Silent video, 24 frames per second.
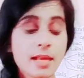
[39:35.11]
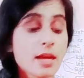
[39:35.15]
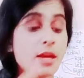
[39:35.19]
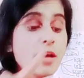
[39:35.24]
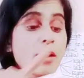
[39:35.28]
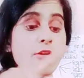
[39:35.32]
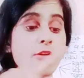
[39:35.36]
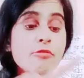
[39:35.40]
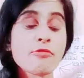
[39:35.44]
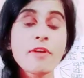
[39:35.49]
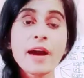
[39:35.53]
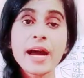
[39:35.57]

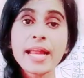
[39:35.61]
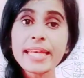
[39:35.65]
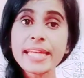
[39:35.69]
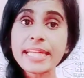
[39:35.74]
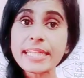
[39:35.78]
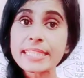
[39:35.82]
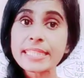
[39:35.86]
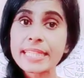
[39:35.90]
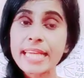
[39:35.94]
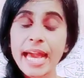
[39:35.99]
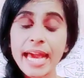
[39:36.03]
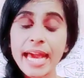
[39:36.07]
One, it
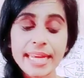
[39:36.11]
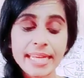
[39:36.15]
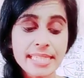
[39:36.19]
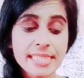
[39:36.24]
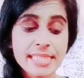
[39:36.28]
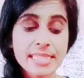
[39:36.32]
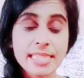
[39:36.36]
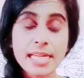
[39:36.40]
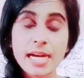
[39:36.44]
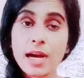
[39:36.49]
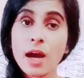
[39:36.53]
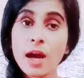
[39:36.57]
carries
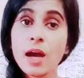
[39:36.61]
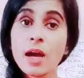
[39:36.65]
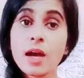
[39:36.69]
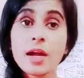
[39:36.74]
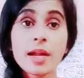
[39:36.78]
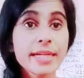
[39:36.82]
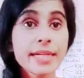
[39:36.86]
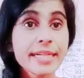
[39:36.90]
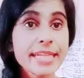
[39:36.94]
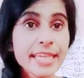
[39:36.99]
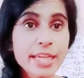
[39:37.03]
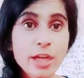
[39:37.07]
the
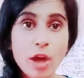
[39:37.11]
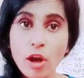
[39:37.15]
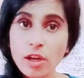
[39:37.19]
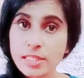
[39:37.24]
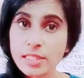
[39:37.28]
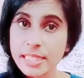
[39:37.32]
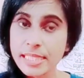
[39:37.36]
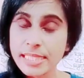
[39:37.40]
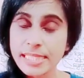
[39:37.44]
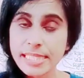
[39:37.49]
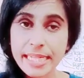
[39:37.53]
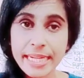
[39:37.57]

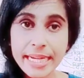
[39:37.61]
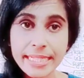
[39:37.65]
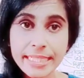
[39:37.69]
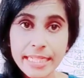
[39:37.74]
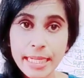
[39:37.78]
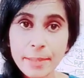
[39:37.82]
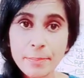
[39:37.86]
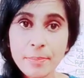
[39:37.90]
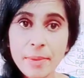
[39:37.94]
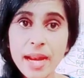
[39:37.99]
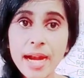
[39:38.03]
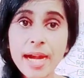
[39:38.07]
deoxygenated
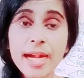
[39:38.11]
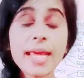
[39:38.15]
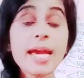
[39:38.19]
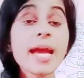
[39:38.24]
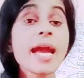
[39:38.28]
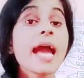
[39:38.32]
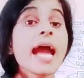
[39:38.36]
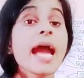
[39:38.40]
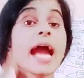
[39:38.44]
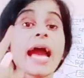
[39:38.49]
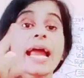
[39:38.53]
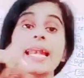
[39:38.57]
blood
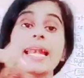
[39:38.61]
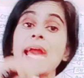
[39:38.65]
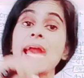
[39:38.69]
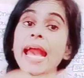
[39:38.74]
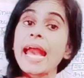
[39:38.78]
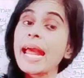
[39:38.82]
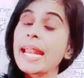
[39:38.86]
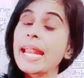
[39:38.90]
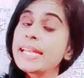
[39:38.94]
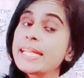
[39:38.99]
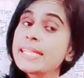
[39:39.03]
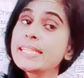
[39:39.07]
and
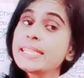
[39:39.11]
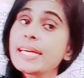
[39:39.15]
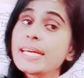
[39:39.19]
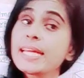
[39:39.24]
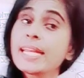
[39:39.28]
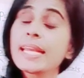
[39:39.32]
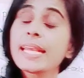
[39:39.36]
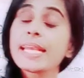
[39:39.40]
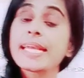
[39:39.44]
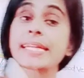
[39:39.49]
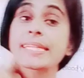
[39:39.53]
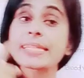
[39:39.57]
another
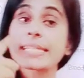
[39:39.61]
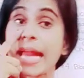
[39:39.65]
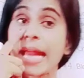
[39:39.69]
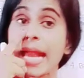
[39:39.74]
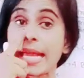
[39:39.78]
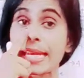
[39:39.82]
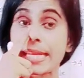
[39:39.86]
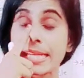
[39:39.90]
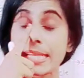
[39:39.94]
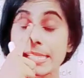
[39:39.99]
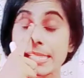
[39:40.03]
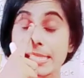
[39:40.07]
it
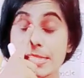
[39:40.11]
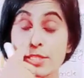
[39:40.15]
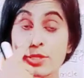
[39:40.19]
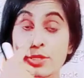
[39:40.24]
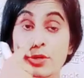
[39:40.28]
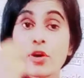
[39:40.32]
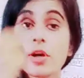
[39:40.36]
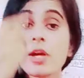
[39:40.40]
carries your